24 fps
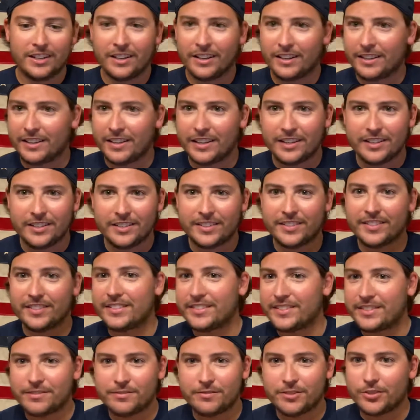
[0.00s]
They
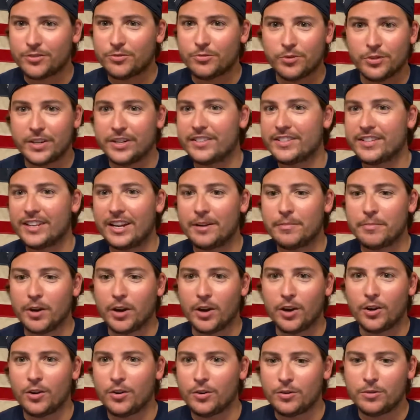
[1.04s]
just re-signed
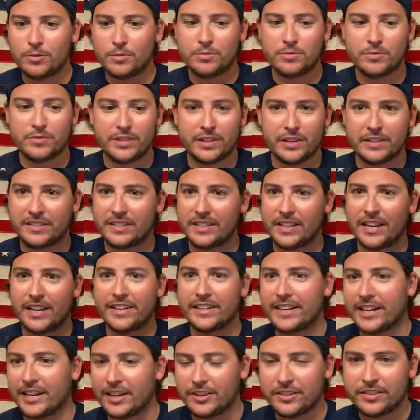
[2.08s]
Mahomes. They signed
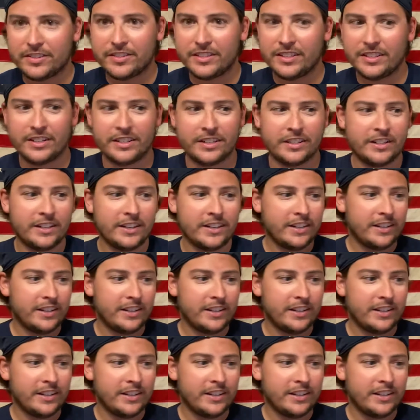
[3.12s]
Kelsey.